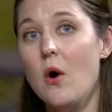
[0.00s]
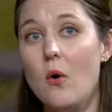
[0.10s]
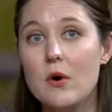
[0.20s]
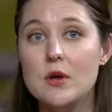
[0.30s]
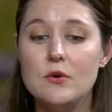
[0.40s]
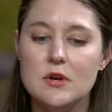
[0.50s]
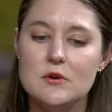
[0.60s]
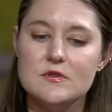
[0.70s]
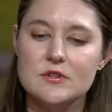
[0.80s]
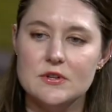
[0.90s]
or you can
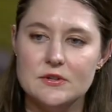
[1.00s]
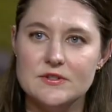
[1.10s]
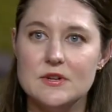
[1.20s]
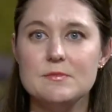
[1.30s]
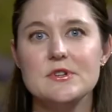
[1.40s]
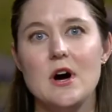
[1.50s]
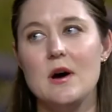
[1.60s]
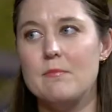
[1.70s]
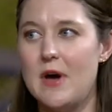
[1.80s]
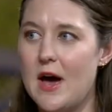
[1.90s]
use a little zip
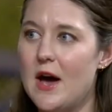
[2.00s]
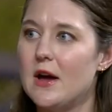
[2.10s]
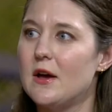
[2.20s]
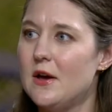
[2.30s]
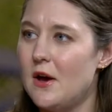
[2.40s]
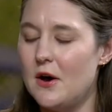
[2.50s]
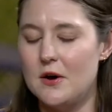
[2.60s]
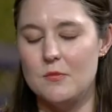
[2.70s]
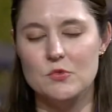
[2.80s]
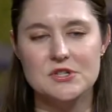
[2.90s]
top bag,
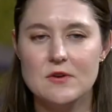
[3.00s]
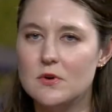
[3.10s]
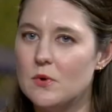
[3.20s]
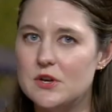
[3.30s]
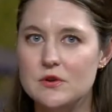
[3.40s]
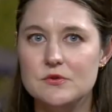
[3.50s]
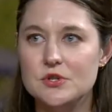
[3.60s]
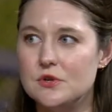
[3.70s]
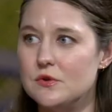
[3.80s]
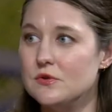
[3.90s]
um, whichever one you
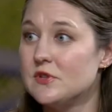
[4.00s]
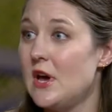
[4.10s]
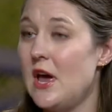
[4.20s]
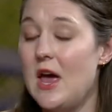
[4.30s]
choose.